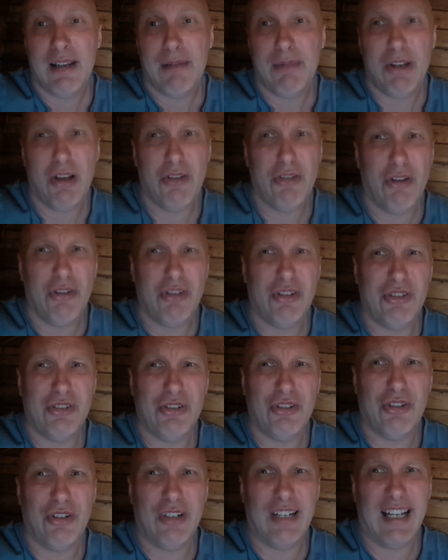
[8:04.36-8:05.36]
We all know the
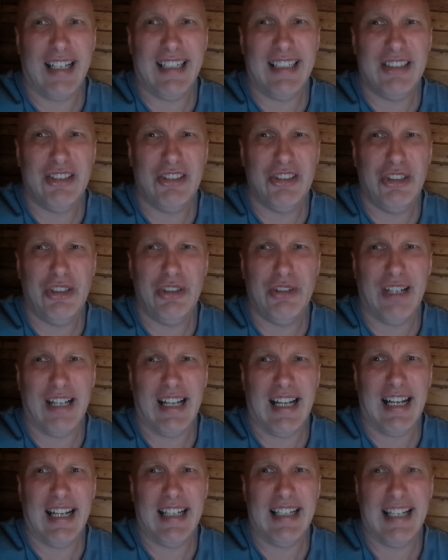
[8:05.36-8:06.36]
story that in
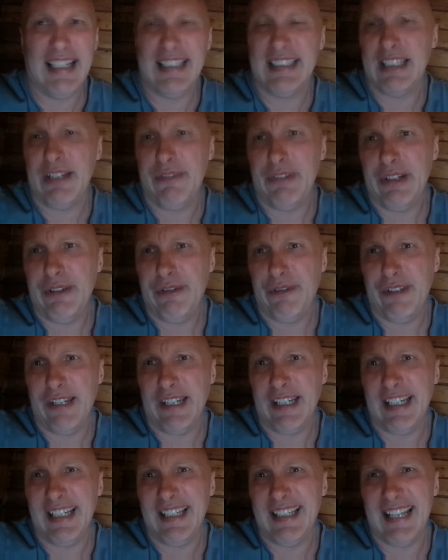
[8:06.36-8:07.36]
July 1973
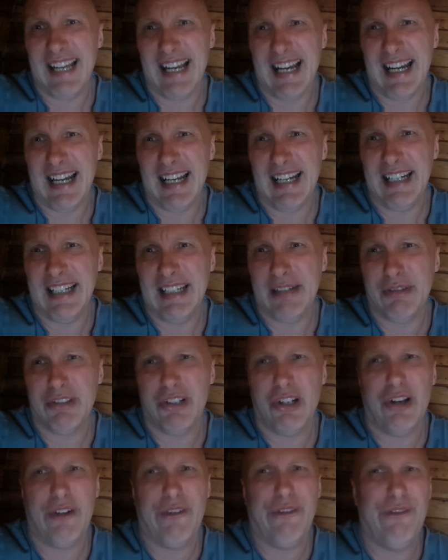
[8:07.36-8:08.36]
he died. There was a
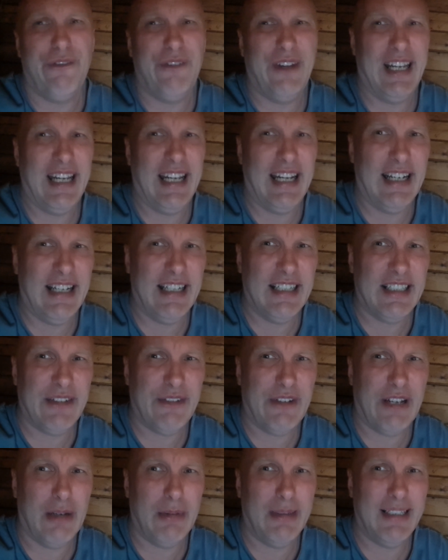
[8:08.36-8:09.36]
lot of theories of
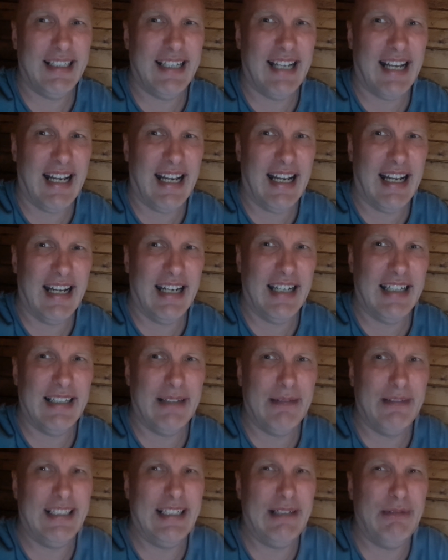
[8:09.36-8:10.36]
how he died,
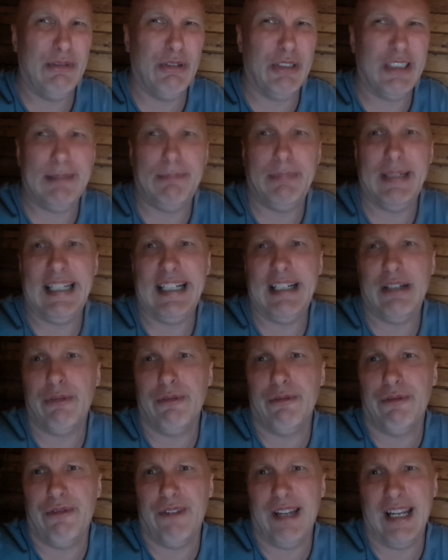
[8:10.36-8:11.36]
and was he being
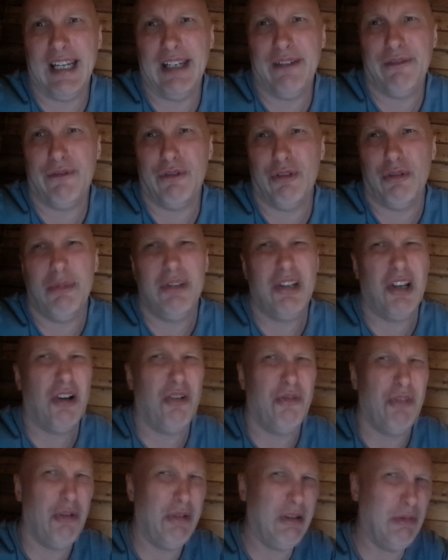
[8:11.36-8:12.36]
unfaithful? We
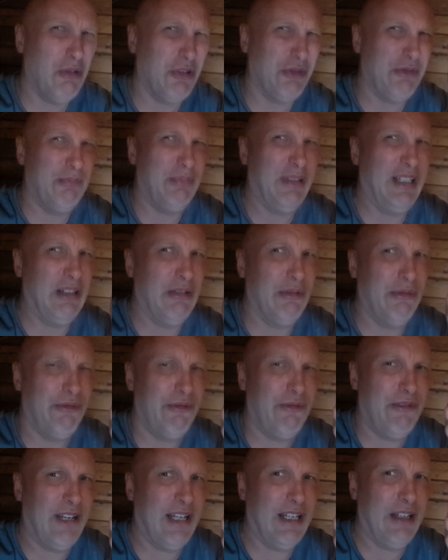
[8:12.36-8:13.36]
all know he wasn't being
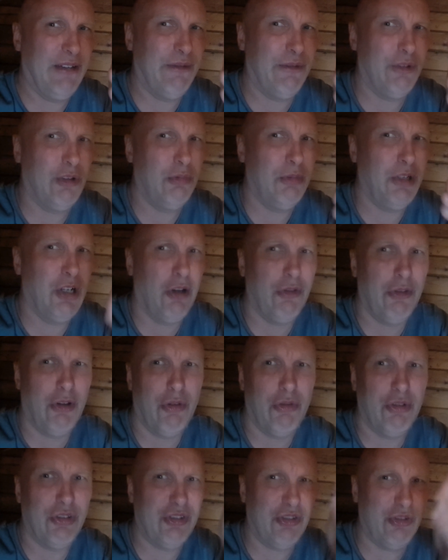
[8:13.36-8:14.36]
unfaithful. We all
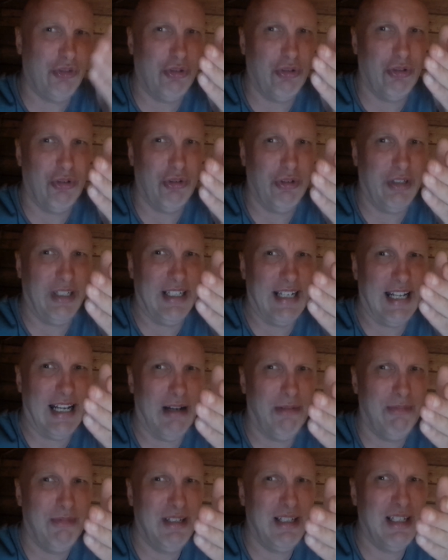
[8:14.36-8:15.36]
know the story
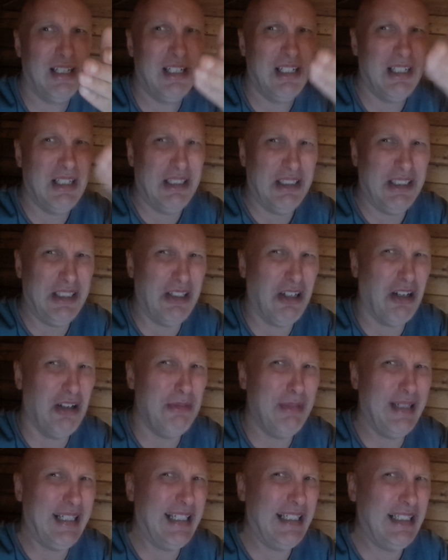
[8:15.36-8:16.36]
now. You know what
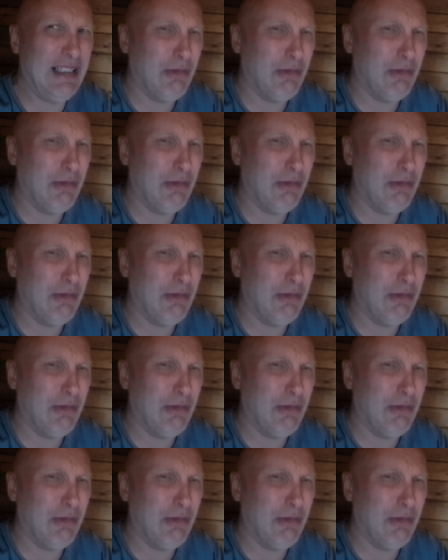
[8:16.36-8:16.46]
I mean?